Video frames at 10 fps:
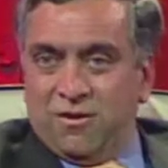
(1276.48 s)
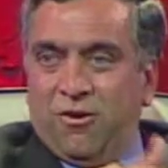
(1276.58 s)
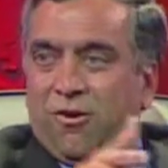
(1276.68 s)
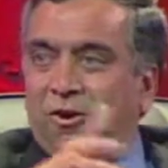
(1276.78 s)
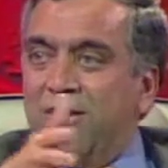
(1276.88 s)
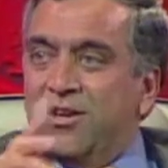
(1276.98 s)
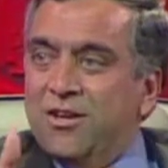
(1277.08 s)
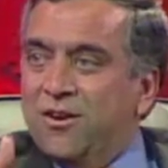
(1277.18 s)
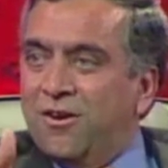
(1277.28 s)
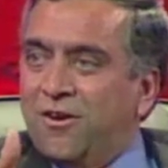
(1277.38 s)
all
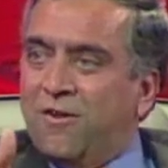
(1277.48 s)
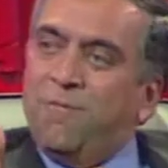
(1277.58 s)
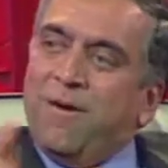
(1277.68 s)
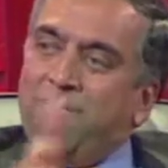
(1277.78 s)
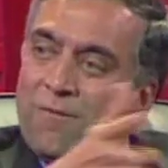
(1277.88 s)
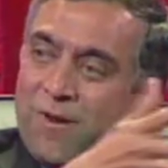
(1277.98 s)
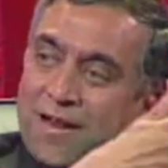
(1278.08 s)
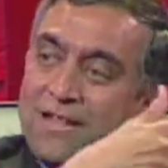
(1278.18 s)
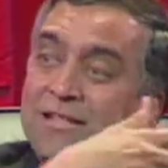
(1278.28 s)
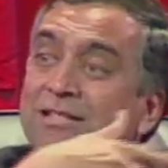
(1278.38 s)
year of my
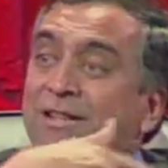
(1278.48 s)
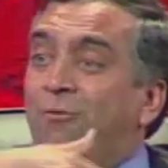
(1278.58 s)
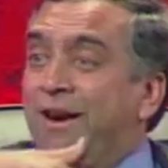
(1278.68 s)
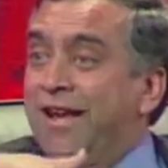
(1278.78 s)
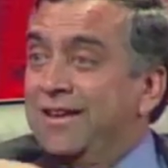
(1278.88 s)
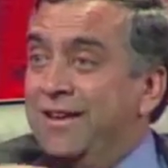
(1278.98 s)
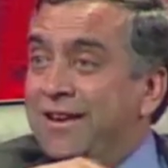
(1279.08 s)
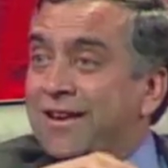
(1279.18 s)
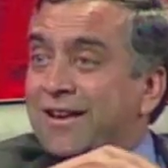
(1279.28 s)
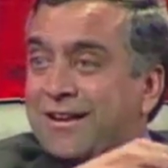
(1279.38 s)
friends and what I
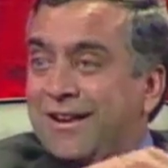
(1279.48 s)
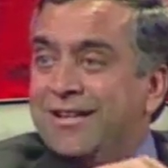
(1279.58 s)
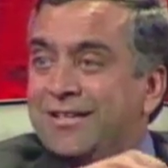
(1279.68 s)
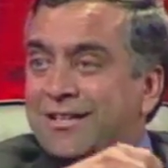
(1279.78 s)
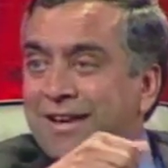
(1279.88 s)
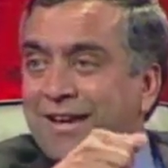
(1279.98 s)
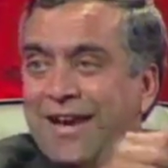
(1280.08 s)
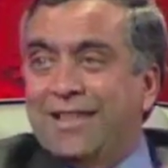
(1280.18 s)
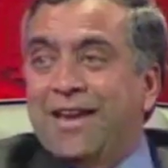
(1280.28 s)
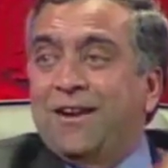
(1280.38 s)
did and crazy thing.
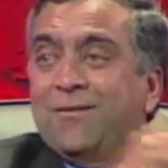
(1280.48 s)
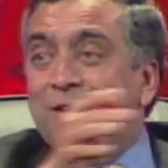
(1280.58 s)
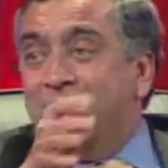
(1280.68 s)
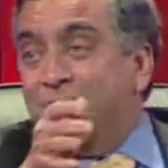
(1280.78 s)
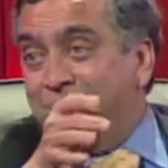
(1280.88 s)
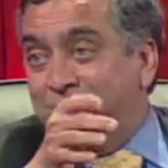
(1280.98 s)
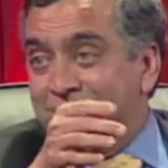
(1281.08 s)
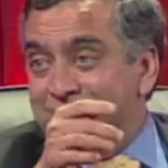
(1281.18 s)
At the end of the year,